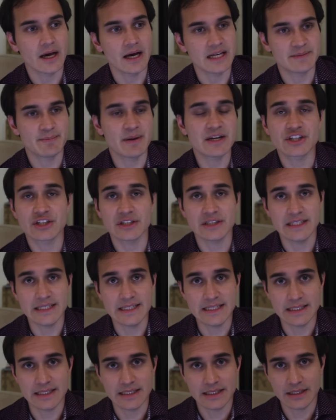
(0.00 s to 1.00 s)

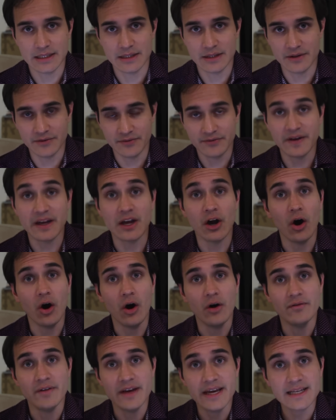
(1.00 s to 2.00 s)
especially the figure
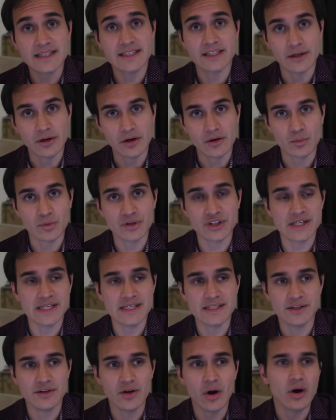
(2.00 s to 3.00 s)
of Ixion, which
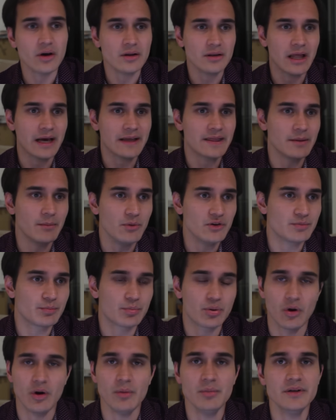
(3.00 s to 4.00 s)
is not like the most
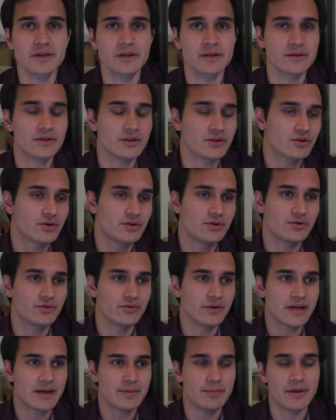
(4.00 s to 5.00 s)
prominent
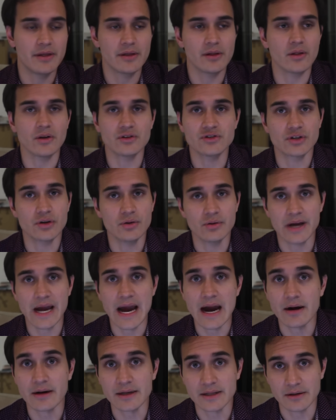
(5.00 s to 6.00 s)
Greek mythological
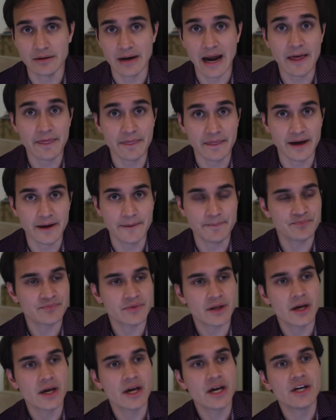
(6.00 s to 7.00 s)
character out there.
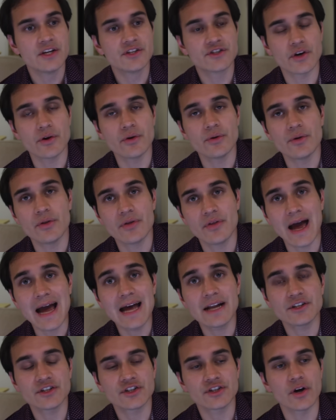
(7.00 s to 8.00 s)
So
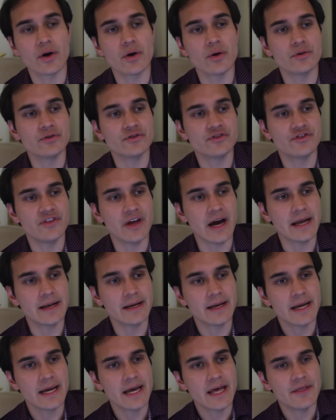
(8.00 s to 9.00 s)
that shows
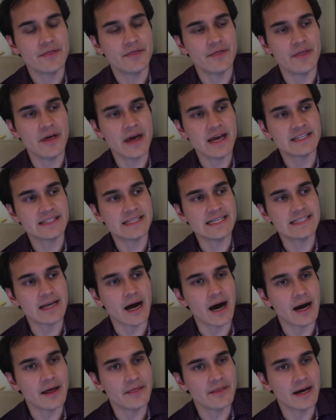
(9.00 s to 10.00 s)
that there's
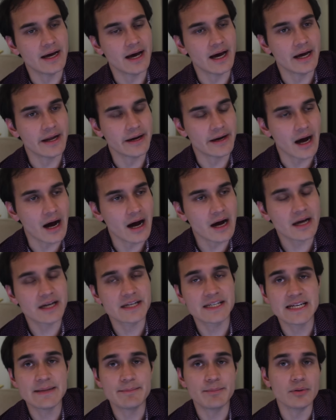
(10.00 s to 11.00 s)
an
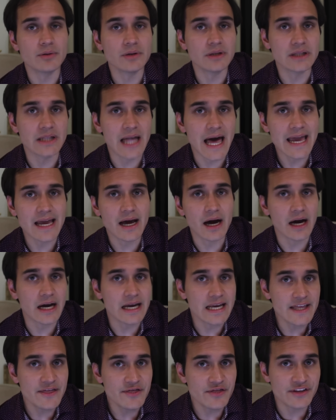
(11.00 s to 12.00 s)
archetypal
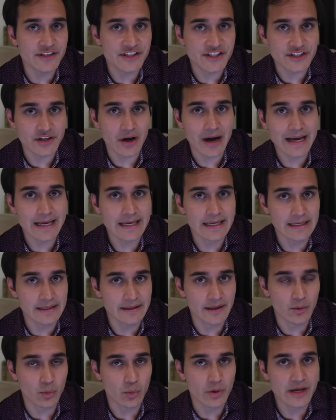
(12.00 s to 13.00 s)
layer in the psyche
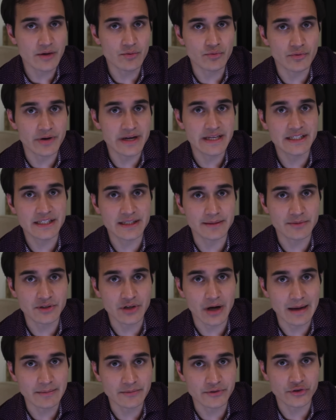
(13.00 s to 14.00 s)
that we reach
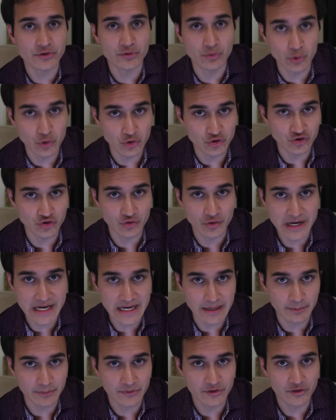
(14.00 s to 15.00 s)
sometimes through
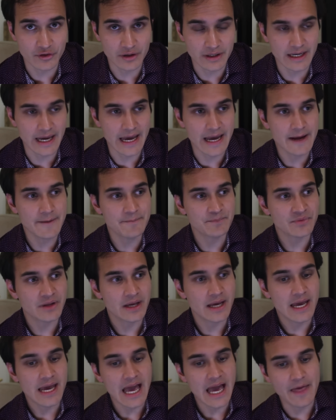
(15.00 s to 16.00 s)
dreams, okay?
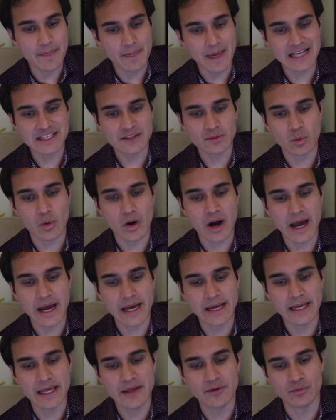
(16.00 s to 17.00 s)
And that's
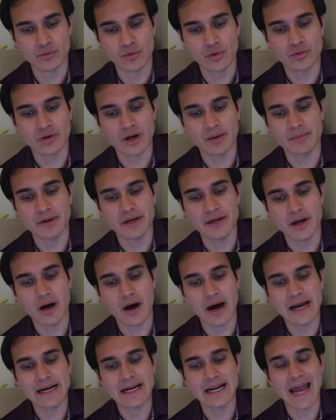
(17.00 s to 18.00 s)
why rule number
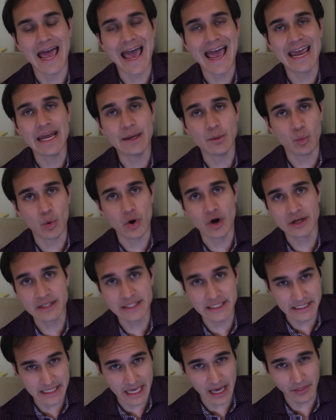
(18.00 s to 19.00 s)
9 and 8 work
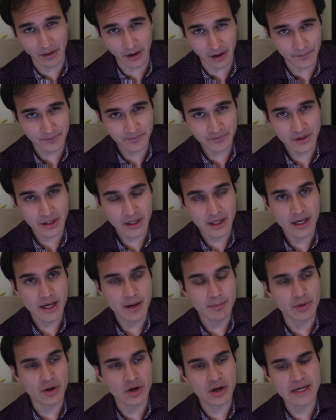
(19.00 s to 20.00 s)
together,
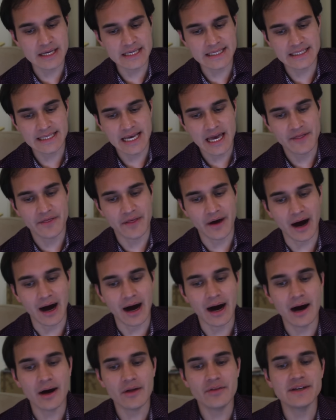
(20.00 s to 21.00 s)
because there
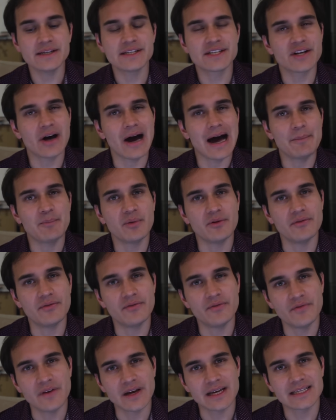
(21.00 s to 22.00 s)
are these type of
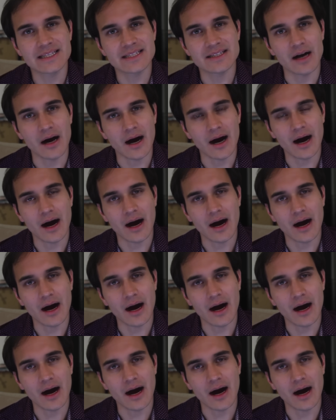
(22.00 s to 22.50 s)
fixed